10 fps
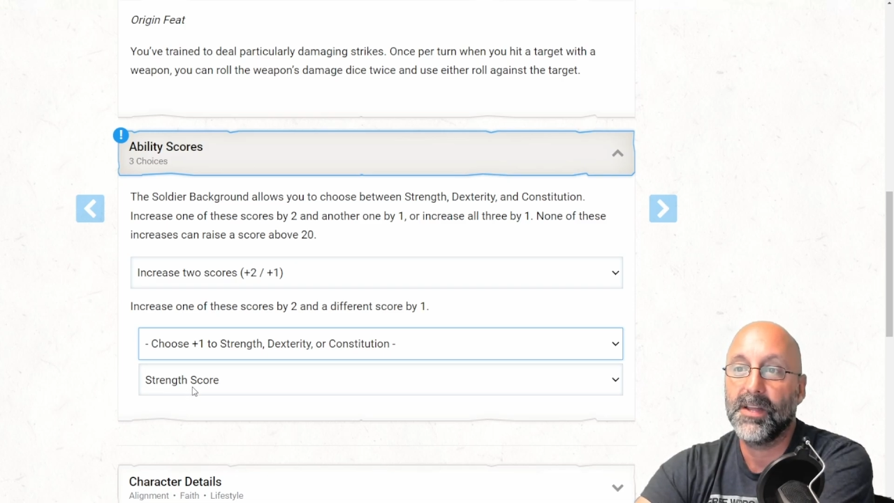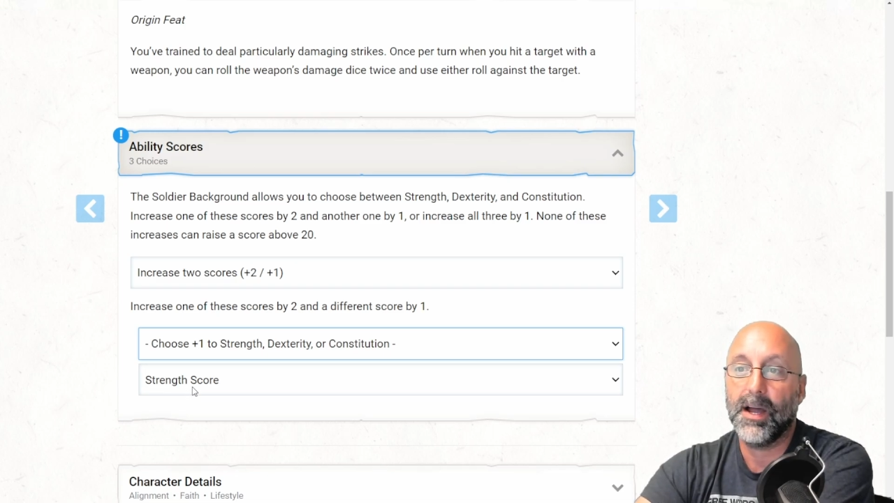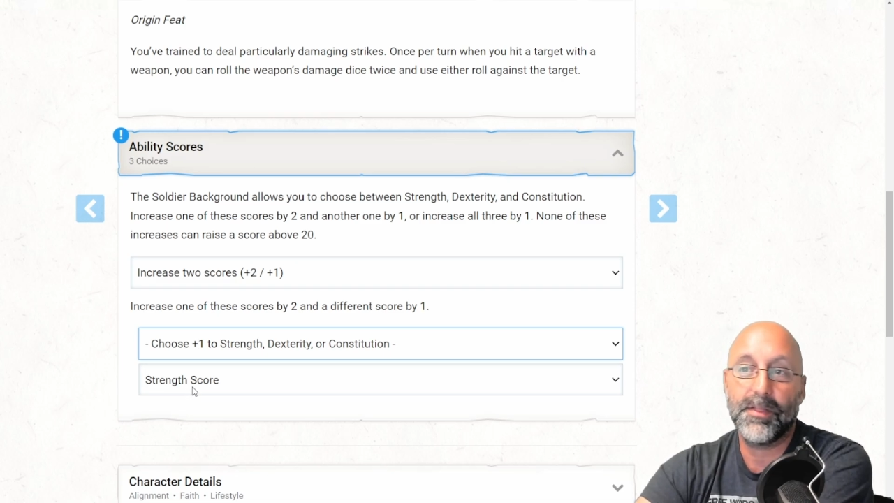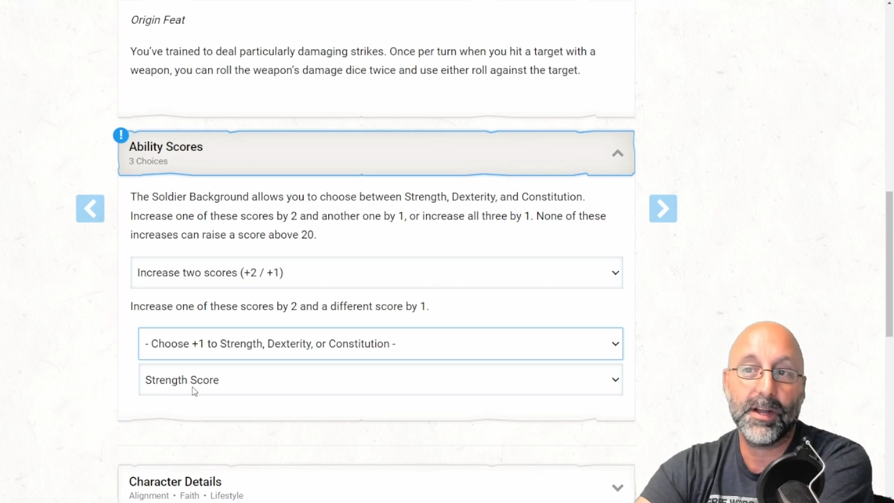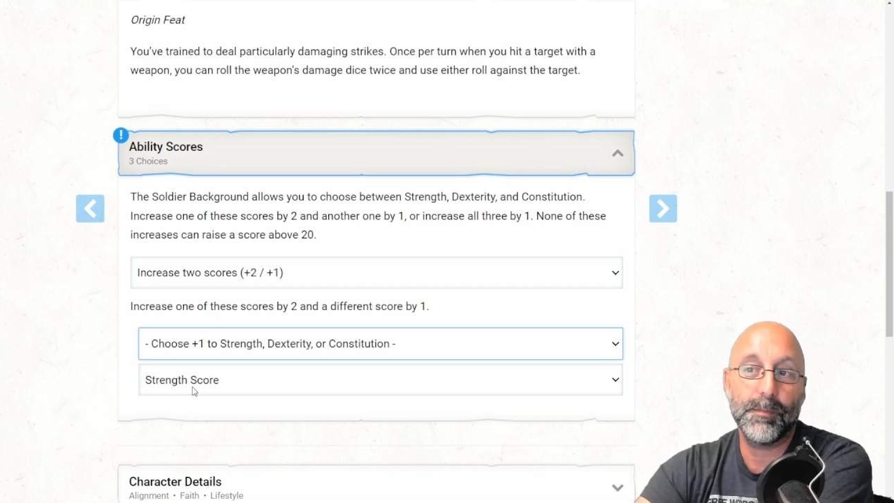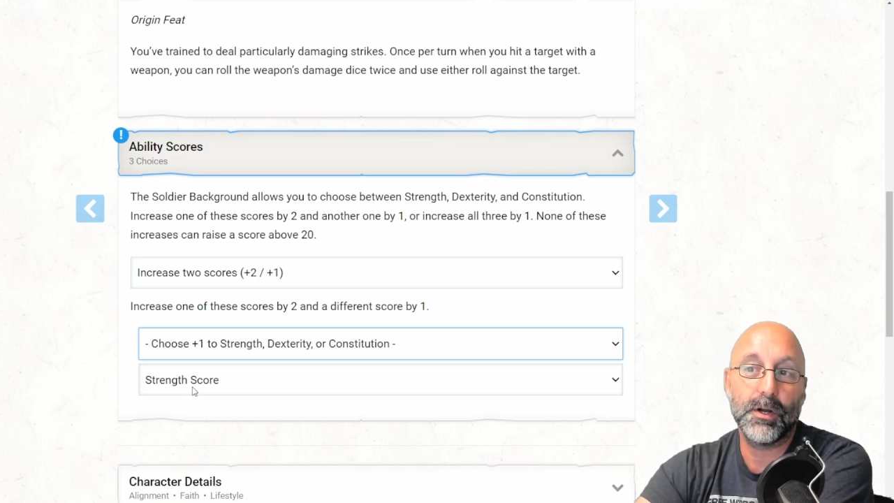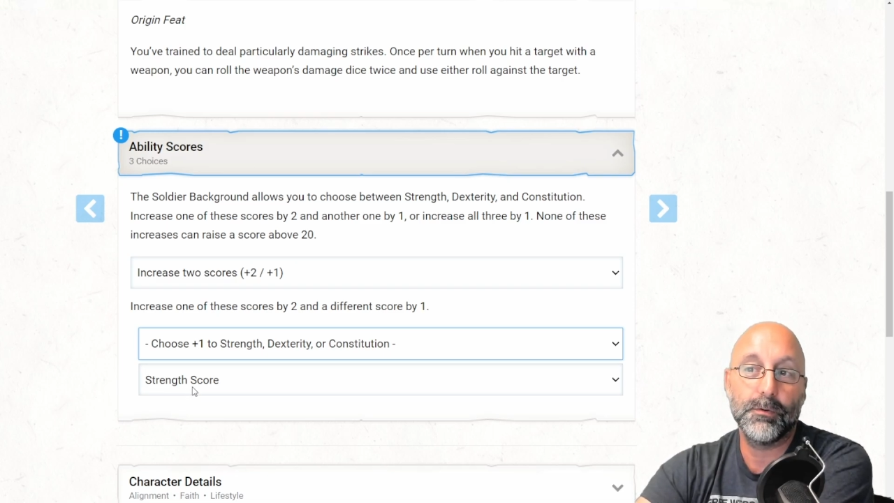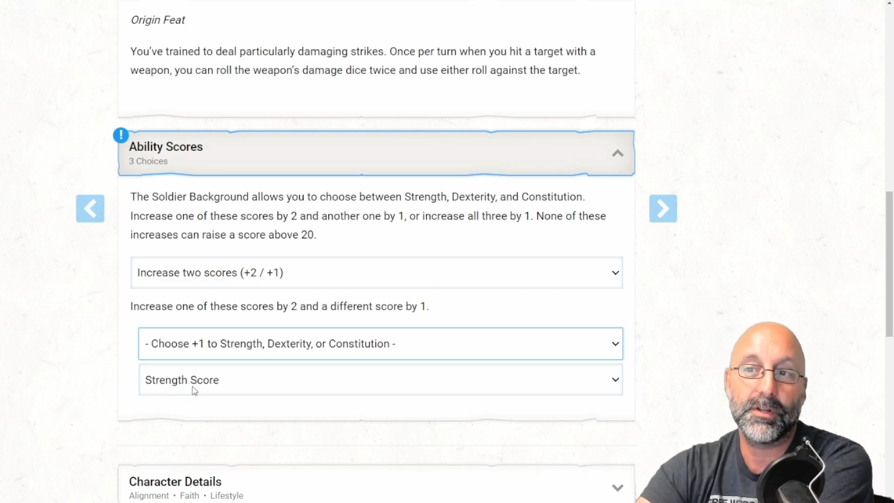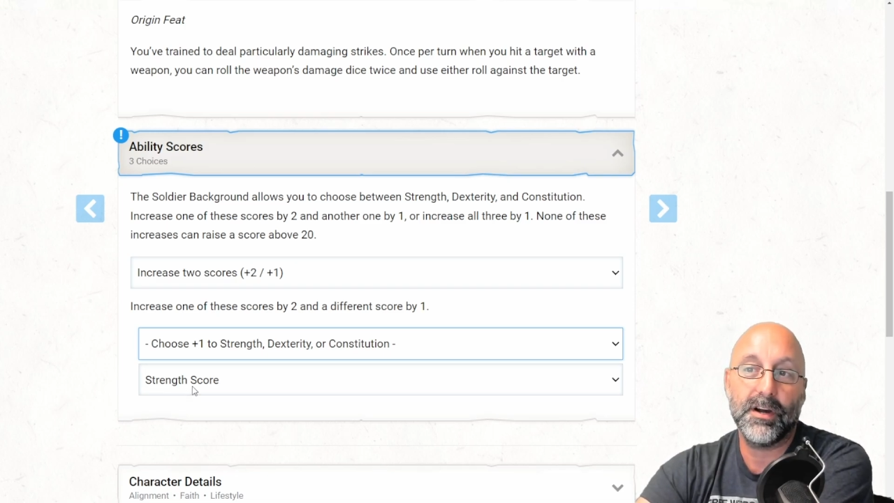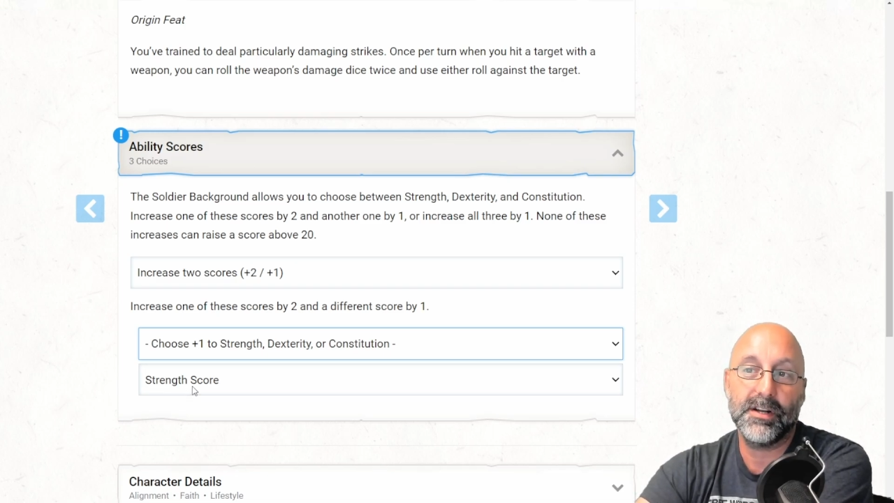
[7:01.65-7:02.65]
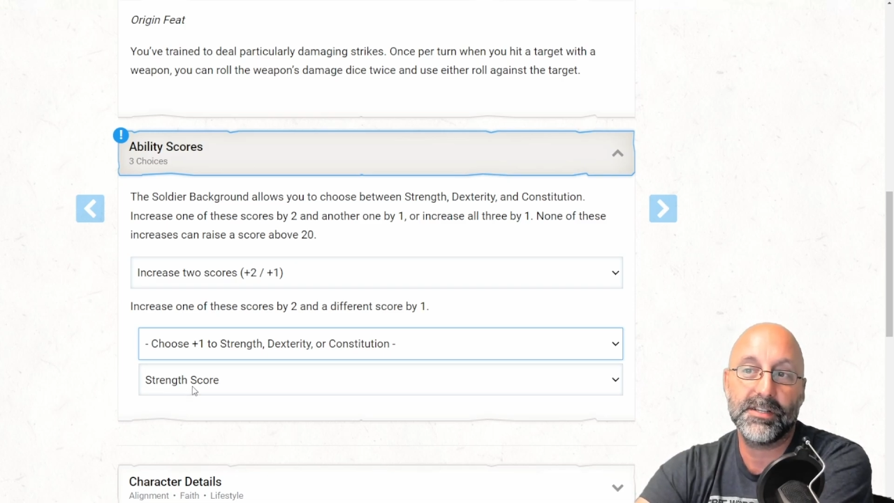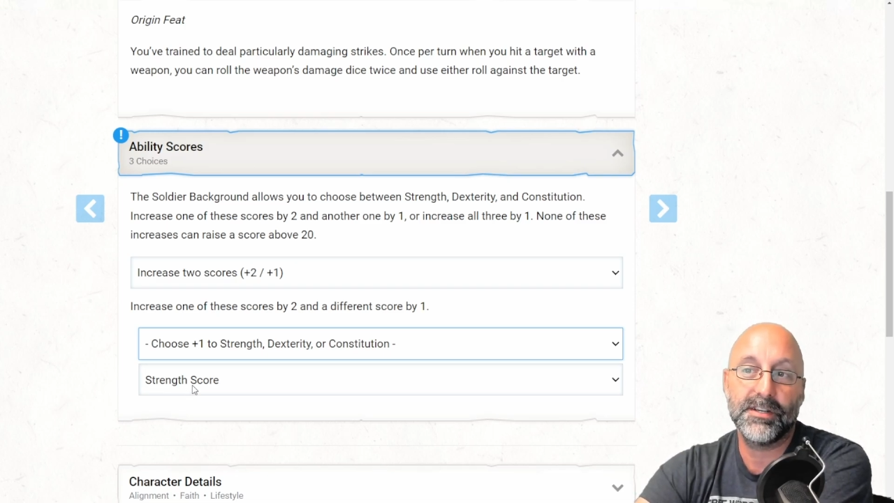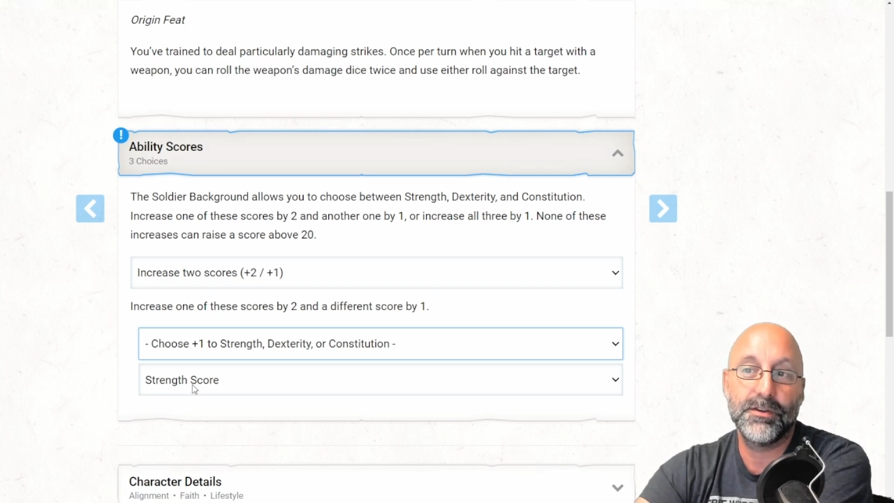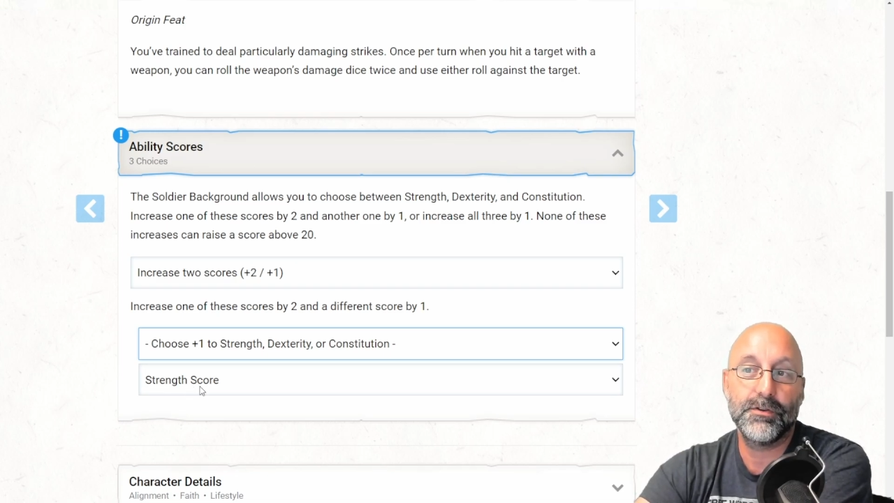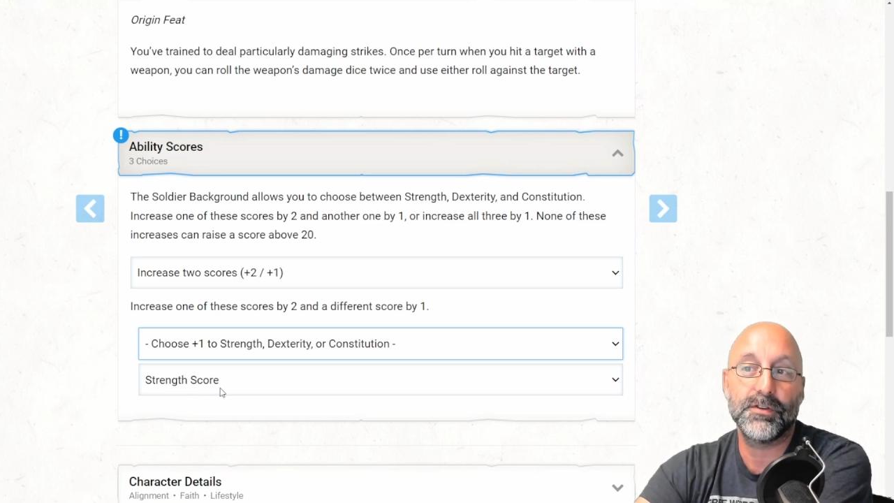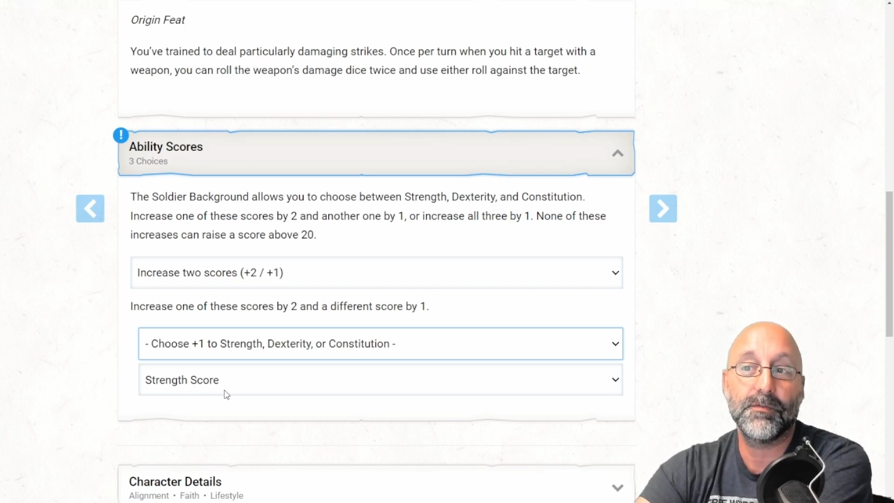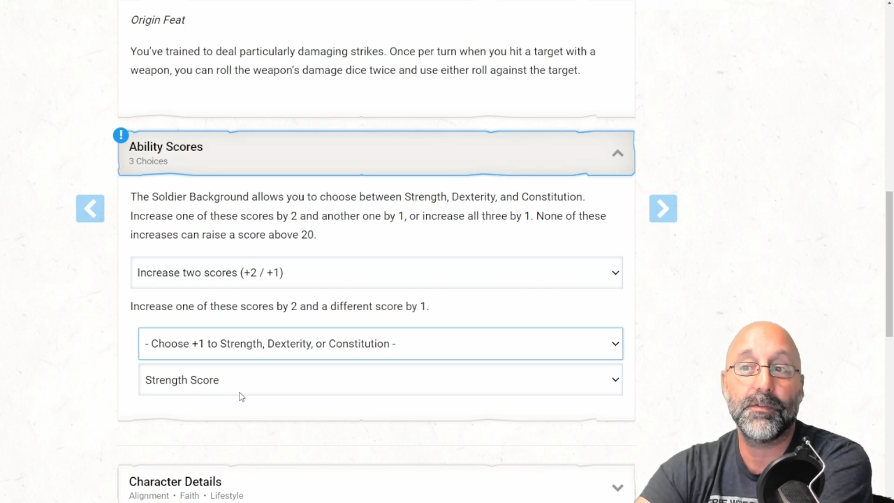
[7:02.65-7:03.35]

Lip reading: I think I'm going to go with constitution